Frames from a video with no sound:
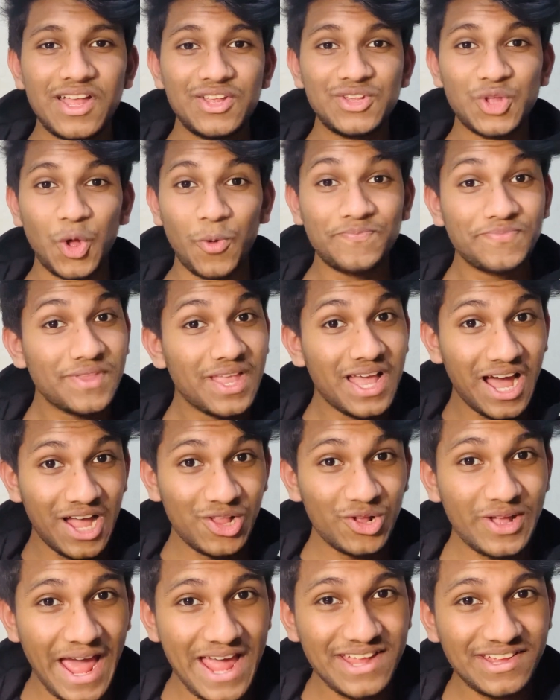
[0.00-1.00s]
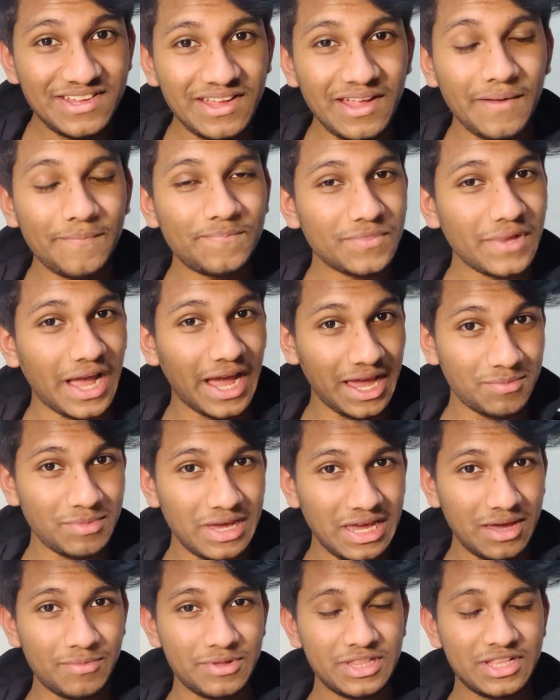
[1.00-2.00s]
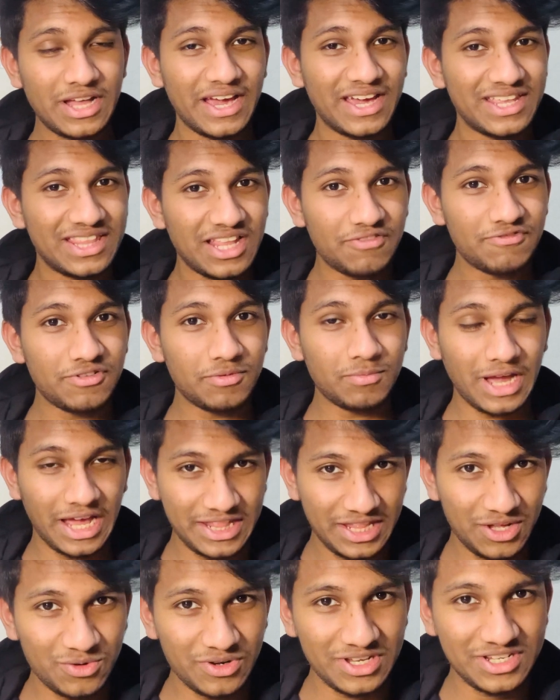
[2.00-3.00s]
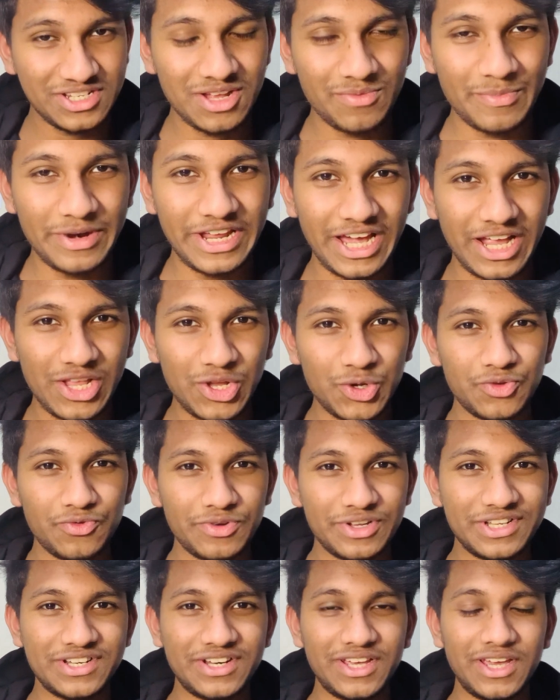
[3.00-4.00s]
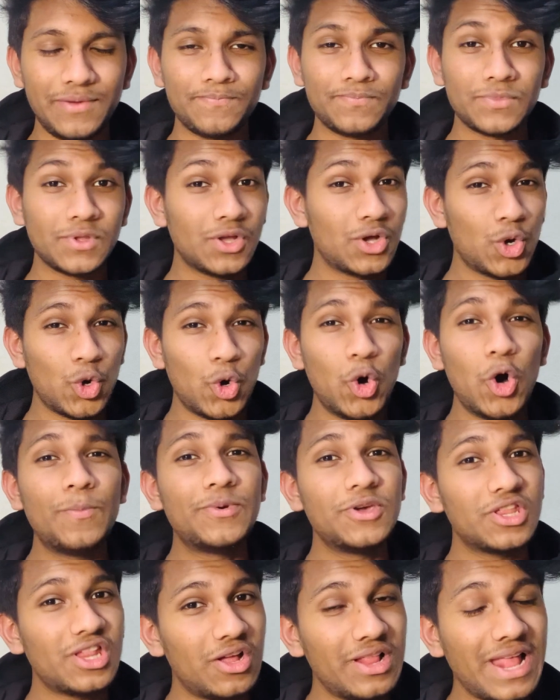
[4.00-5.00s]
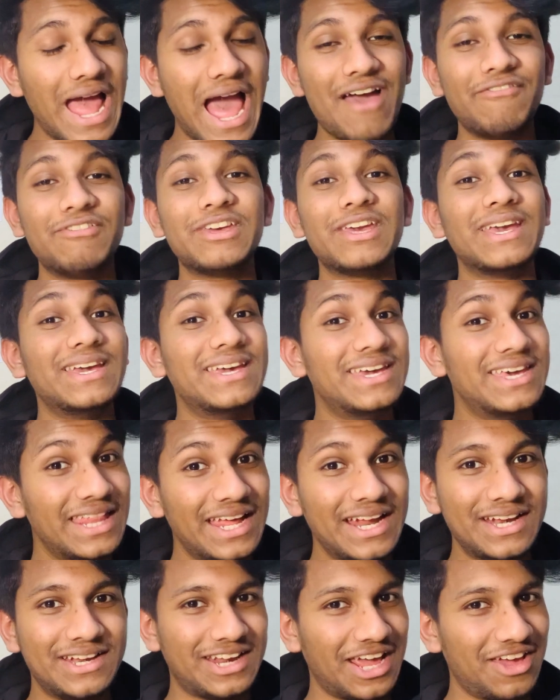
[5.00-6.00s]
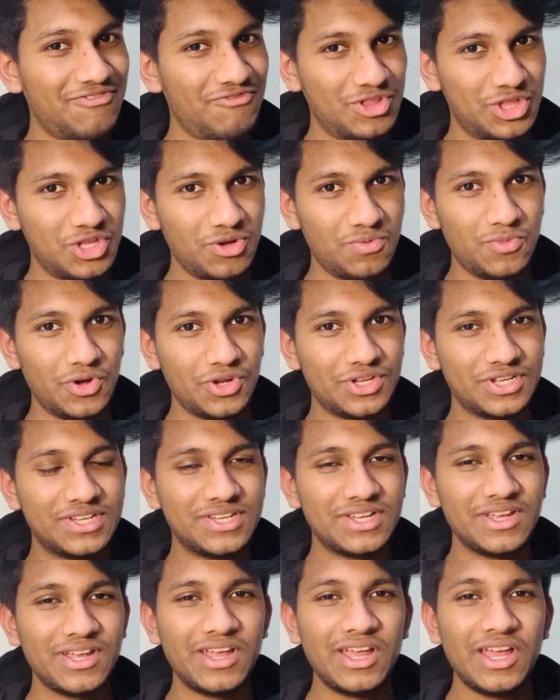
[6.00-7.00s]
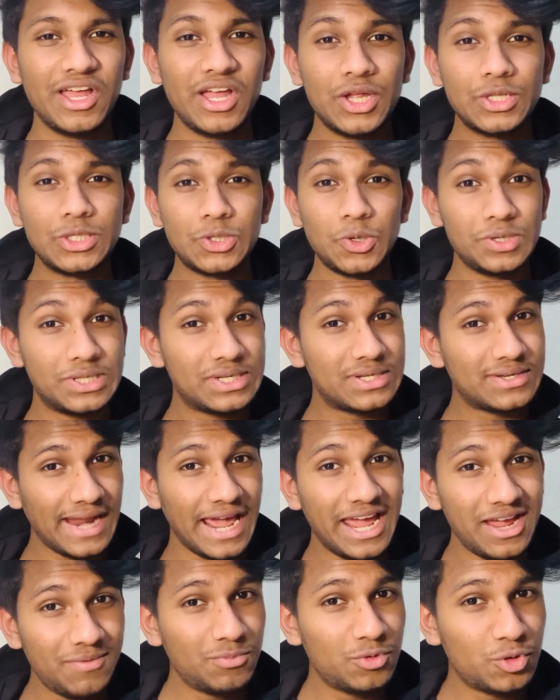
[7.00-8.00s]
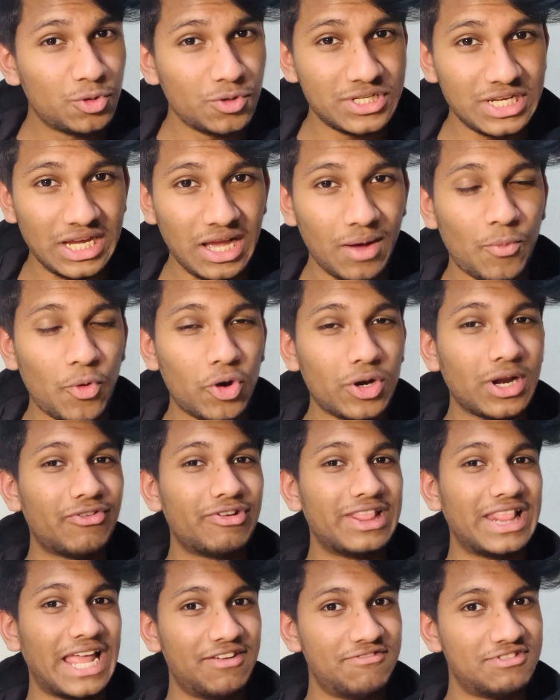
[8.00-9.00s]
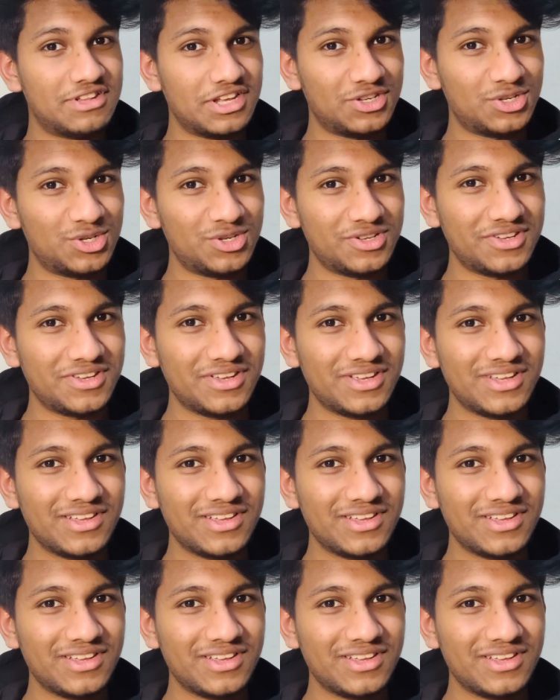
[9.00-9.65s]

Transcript: Hello guys, I am Hemant Kagita from Kharkiv National Medical University. Hope you're all having a great time with your books. So it's time to check upon our live session.